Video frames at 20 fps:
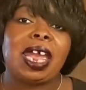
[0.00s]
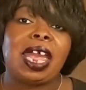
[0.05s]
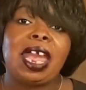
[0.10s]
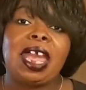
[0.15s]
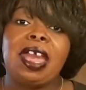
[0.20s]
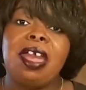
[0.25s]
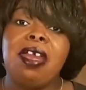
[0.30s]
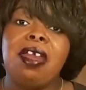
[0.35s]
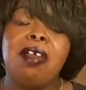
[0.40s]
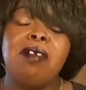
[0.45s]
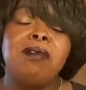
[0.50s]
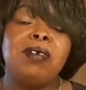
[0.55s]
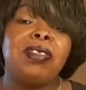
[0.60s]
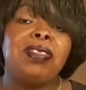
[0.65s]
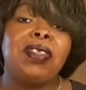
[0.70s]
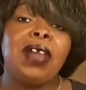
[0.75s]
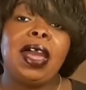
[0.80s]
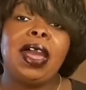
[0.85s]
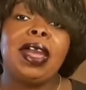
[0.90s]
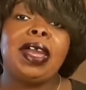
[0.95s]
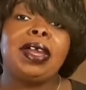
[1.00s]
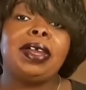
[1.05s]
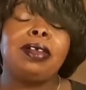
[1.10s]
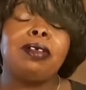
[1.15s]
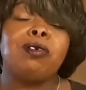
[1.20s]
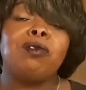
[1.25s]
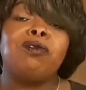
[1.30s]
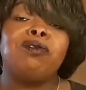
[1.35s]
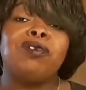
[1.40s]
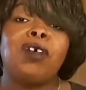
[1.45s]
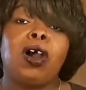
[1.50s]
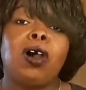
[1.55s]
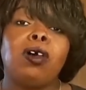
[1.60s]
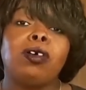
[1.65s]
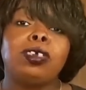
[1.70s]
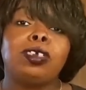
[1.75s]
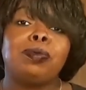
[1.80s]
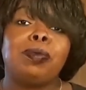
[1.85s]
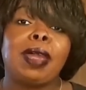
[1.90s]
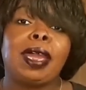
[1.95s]
Everything
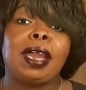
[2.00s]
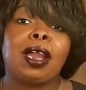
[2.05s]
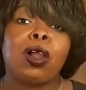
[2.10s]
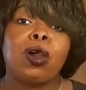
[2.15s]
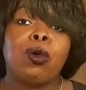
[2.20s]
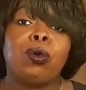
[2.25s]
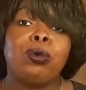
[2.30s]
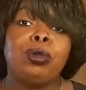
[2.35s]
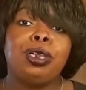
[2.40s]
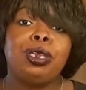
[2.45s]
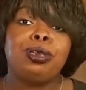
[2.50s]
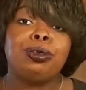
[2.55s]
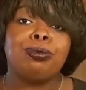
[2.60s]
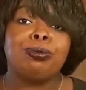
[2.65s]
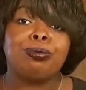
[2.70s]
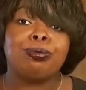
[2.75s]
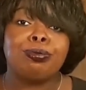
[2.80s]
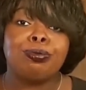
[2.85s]
falls back on you.